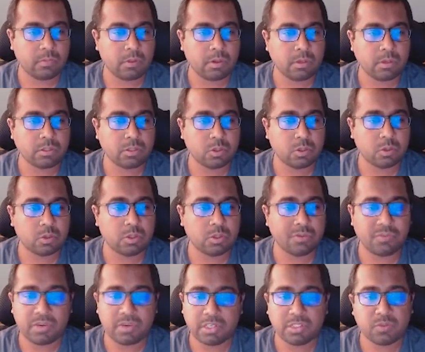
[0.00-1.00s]
So the
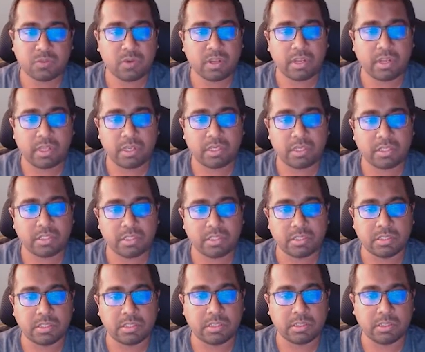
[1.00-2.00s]
first one
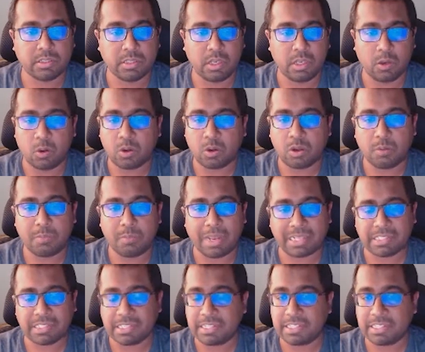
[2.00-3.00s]
is the low
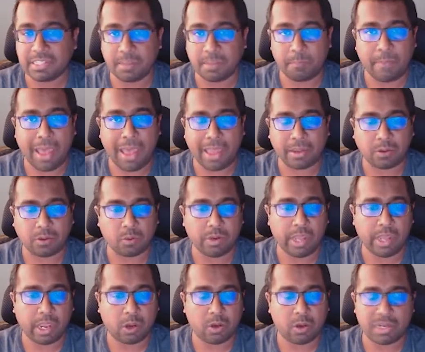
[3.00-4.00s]
complexity subband
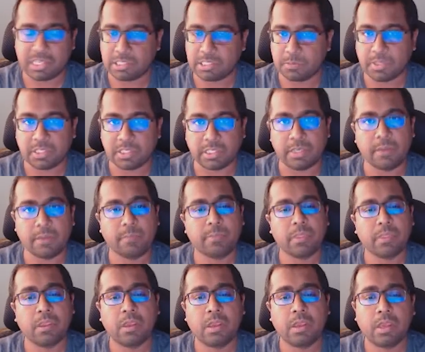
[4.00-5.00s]
codec or SBC.
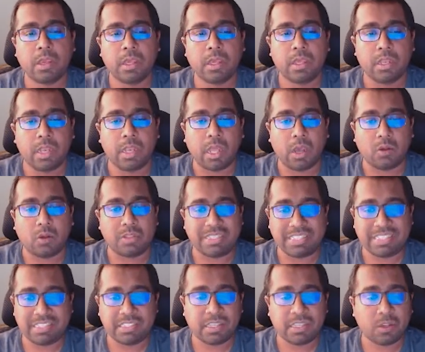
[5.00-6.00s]
Now
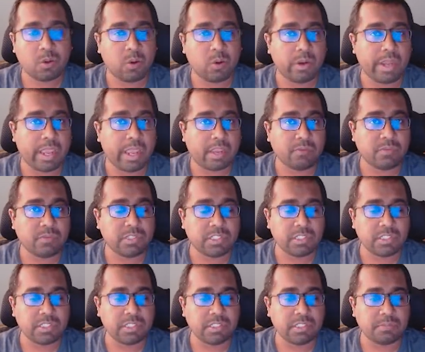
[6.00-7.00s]
this is the codec which
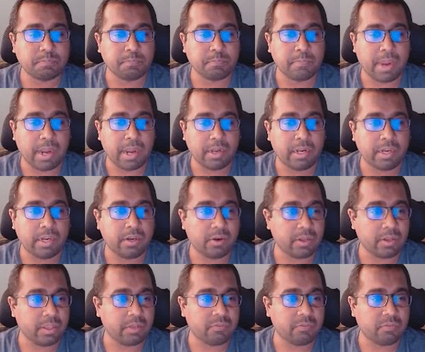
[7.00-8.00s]
is
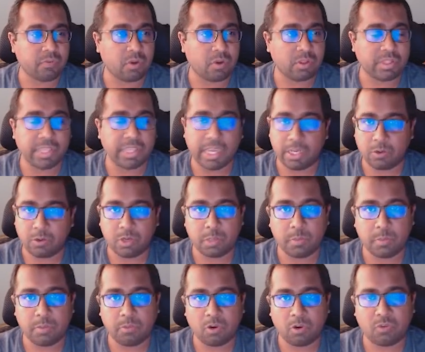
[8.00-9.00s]
mandatory for the
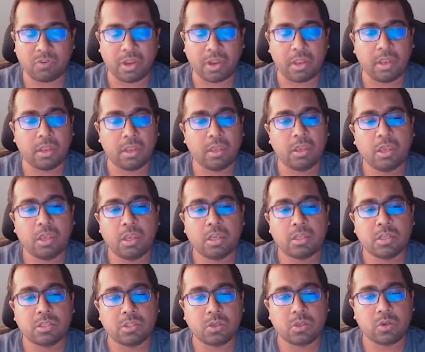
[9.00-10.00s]
A2DP profile.
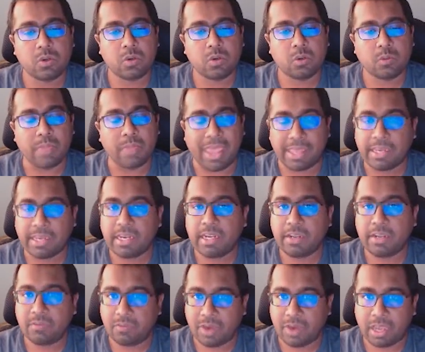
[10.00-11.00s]
So any
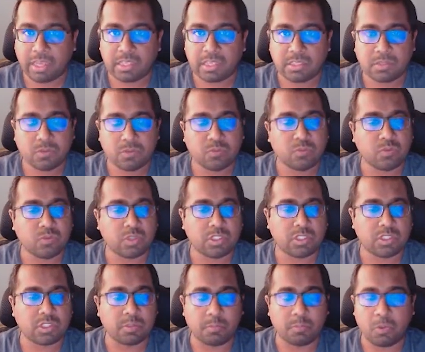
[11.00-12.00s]
device
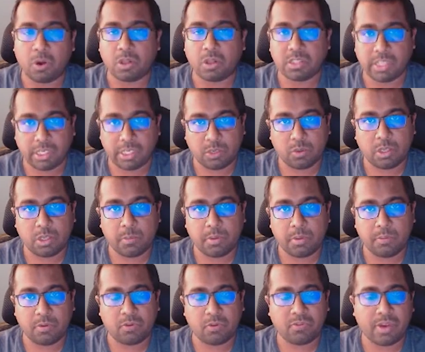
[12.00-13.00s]
which supports A2DP
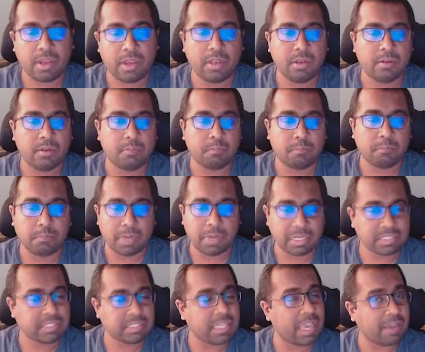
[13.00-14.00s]
profile
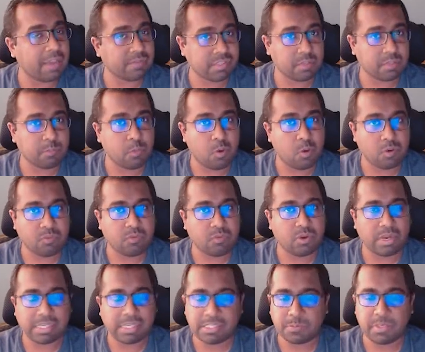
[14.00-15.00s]
must have support for
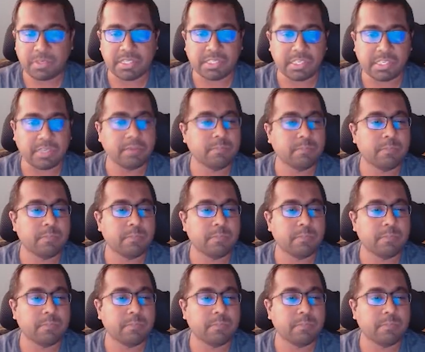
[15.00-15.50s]
SBC.